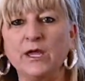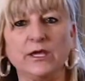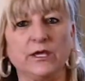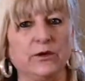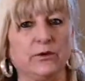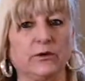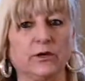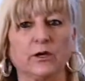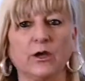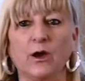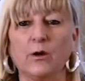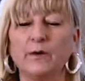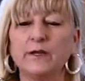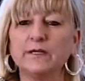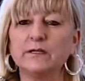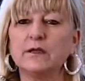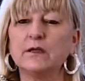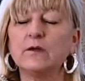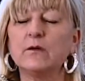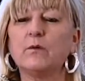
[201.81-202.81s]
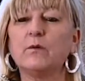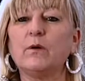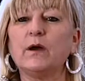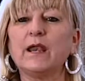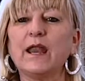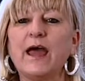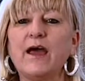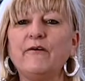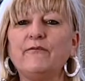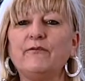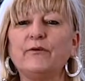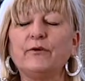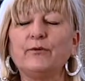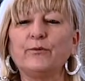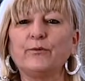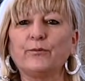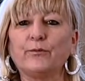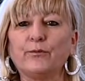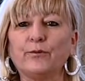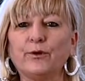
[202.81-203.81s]
You could go in whatever
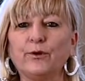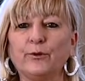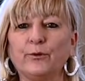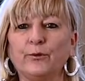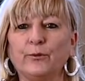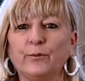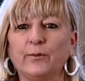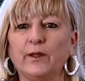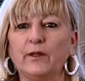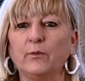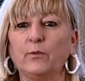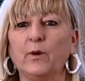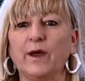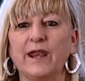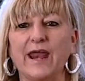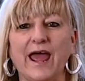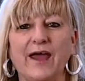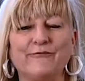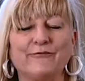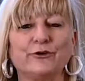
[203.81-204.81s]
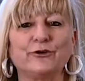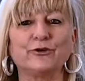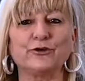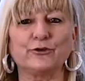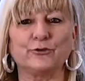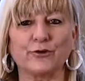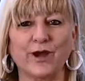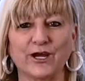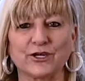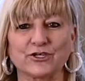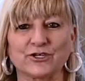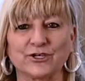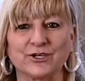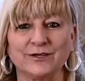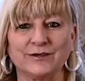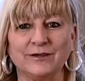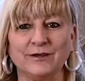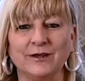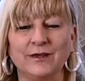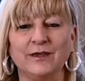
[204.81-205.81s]
room, whatever
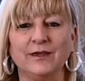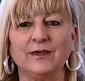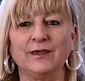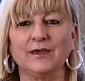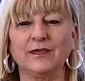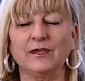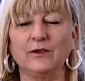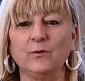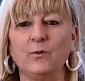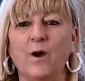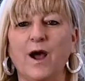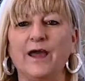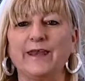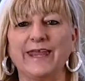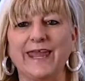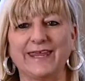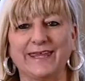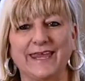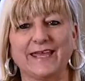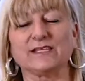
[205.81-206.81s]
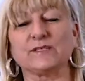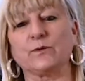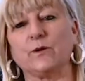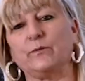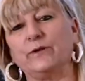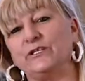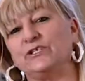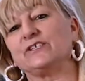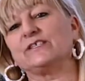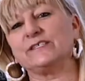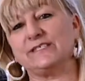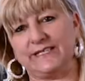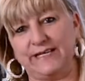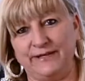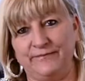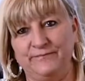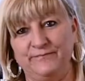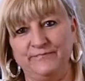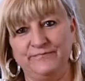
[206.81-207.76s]
direction you want. And guess what we just did?